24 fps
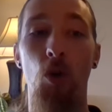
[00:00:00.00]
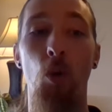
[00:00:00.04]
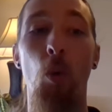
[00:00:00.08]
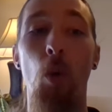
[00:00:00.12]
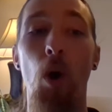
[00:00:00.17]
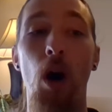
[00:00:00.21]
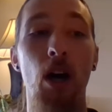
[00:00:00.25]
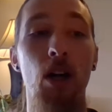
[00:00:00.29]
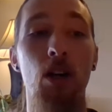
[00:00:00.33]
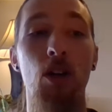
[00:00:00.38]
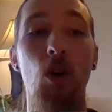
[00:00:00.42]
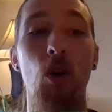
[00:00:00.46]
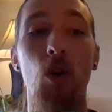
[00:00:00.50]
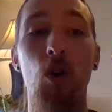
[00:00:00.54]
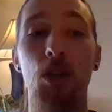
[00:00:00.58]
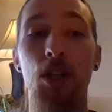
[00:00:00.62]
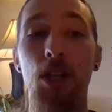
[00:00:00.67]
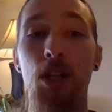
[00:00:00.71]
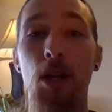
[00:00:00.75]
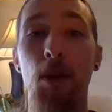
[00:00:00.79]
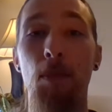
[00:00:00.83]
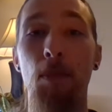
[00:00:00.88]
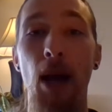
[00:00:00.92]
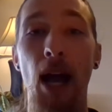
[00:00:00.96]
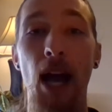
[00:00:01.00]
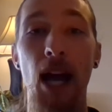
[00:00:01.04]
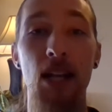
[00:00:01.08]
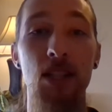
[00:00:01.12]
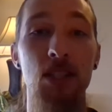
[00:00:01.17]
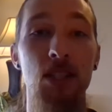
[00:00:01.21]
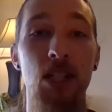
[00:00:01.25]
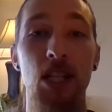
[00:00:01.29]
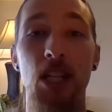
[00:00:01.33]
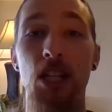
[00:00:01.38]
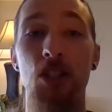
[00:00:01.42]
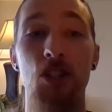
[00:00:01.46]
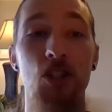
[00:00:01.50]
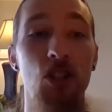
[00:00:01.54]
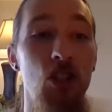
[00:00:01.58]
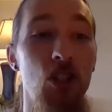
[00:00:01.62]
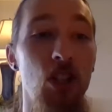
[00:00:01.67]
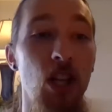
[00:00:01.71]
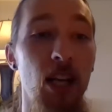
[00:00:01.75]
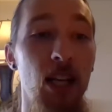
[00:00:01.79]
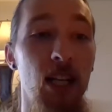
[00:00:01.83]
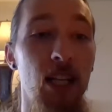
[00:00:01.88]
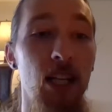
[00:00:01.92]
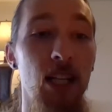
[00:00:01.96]
water holding capacity is just
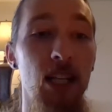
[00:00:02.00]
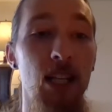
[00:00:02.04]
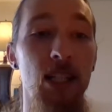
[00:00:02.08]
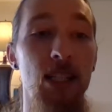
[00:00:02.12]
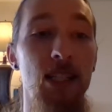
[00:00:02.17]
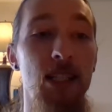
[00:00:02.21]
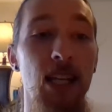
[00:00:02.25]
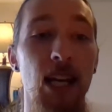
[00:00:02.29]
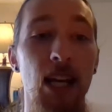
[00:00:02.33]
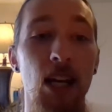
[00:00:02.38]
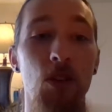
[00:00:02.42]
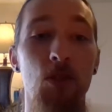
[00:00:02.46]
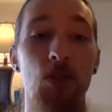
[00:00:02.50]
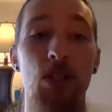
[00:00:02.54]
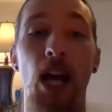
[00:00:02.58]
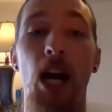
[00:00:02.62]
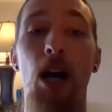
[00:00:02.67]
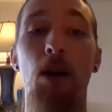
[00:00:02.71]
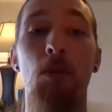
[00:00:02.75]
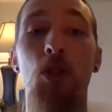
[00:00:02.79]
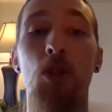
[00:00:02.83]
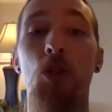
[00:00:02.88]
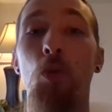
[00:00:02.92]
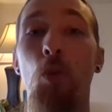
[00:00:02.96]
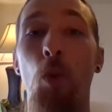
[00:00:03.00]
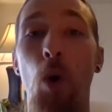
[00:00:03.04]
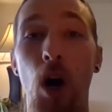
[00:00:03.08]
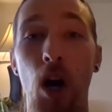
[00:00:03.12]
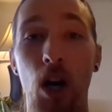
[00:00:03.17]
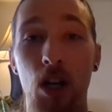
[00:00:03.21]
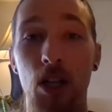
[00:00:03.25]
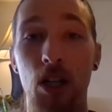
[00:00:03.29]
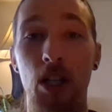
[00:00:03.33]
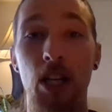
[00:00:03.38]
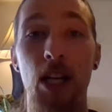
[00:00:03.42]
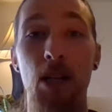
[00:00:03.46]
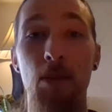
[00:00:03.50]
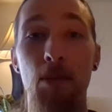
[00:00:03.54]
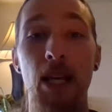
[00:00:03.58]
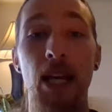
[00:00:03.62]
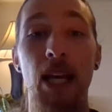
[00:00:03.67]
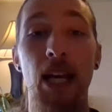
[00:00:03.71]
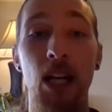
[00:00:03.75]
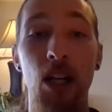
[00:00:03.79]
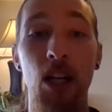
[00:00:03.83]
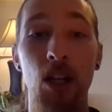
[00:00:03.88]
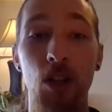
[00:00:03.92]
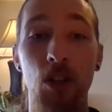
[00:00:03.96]
like it sounds, how much water can be
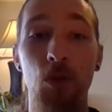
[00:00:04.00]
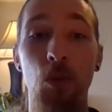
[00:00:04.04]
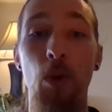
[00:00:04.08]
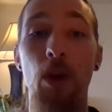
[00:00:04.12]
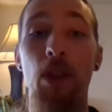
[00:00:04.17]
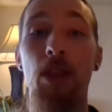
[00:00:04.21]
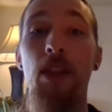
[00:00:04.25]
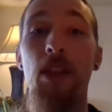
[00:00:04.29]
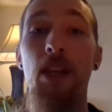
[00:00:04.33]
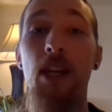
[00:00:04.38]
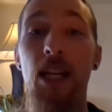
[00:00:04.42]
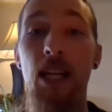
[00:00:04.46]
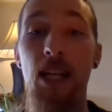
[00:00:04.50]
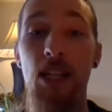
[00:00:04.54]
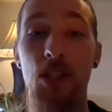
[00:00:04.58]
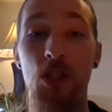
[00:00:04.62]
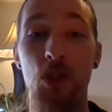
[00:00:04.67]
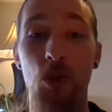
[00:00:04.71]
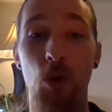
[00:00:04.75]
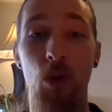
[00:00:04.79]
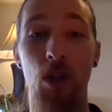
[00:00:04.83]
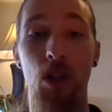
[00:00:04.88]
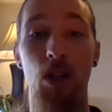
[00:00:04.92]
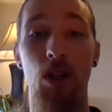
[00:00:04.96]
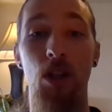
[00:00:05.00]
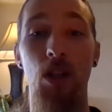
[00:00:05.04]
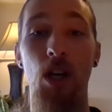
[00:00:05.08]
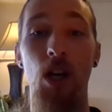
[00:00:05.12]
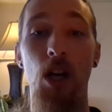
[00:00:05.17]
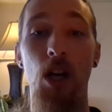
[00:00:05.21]
held within a soil.